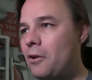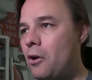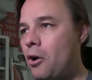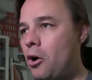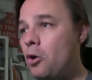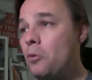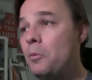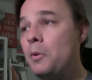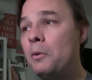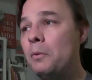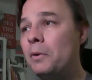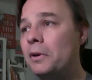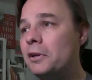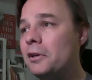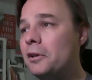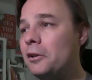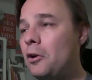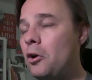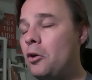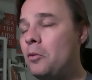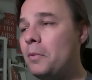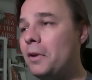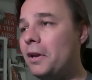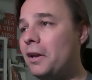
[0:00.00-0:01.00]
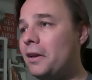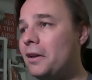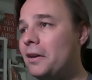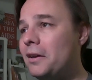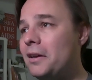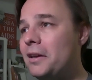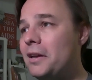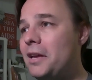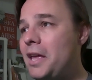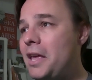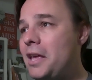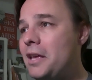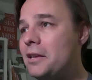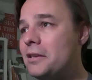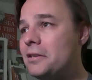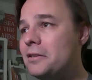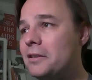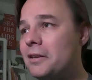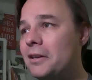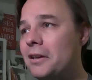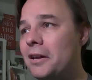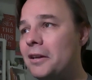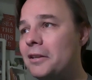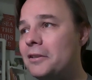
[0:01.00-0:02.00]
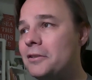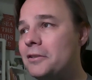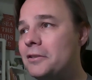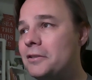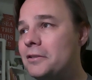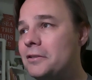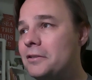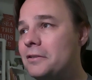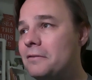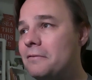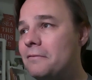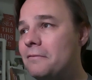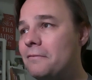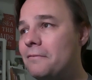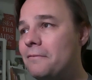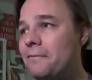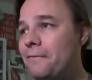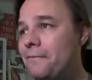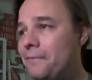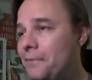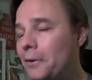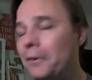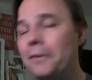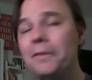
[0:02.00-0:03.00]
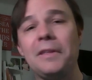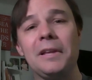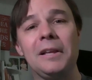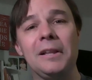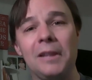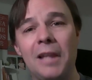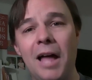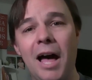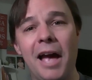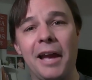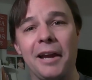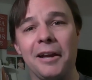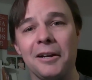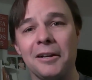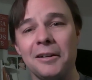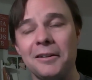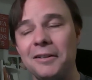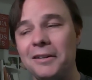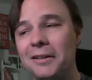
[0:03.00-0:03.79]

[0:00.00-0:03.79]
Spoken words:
Obi-Wan Kenobi is a filthy liar.